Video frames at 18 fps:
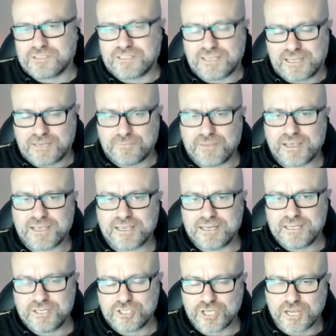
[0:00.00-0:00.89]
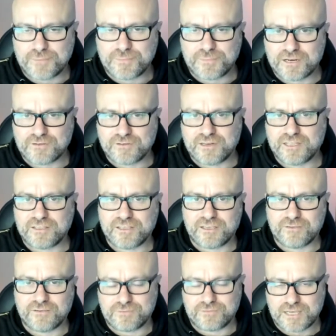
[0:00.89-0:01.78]
They can make any shape out of
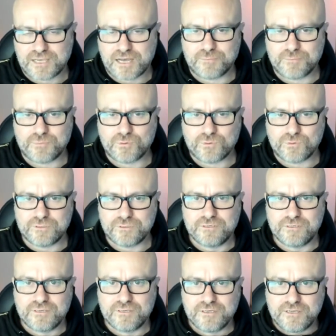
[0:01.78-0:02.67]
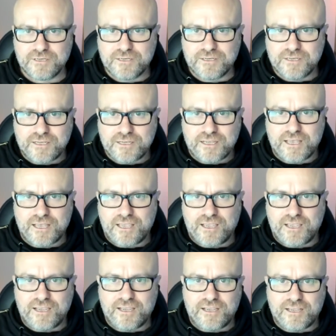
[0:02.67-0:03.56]
anything with cardboard.
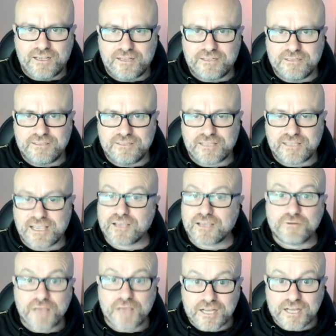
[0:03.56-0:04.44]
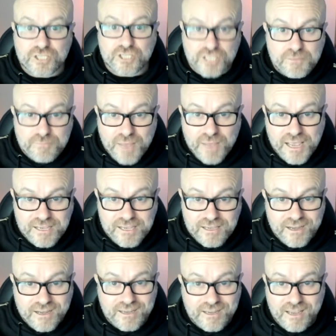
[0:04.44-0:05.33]
And they could actually make
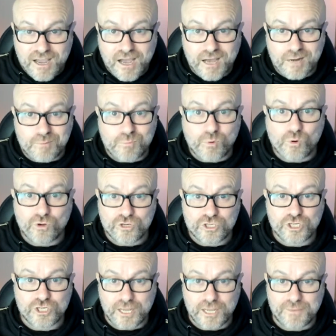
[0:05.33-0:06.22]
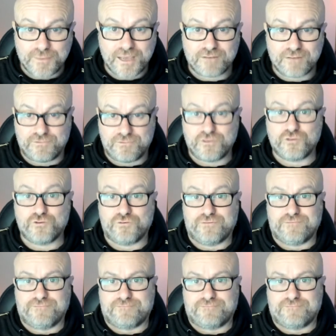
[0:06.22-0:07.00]
a cardboard shape out of you.